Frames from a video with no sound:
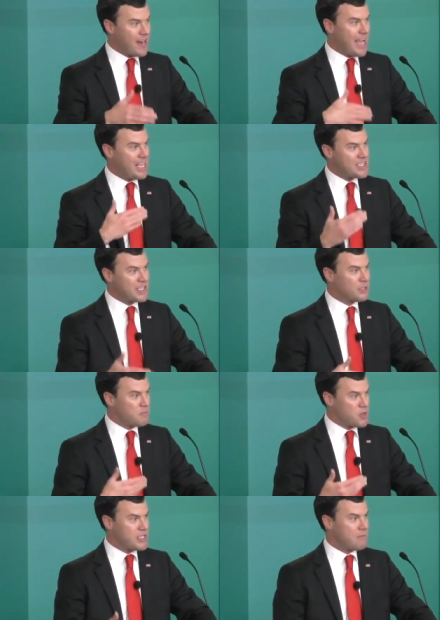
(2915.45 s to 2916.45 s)
enhancing the
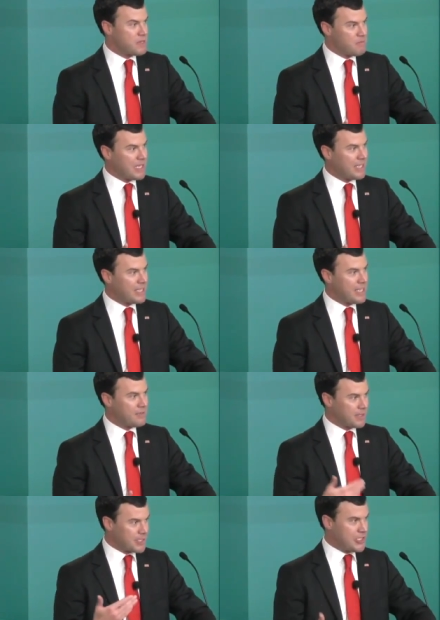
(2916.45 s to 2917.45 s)
perceptibility
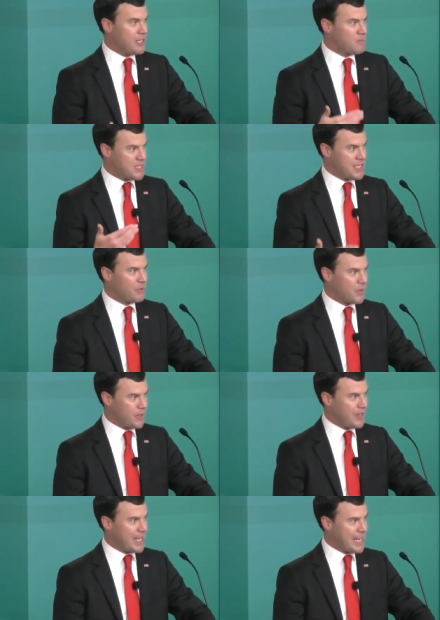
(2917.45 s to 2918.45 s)
of legitimacy with
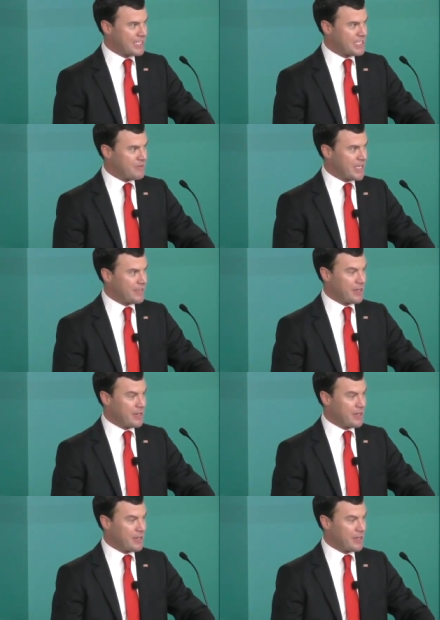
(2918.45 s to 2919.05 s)
all that activity.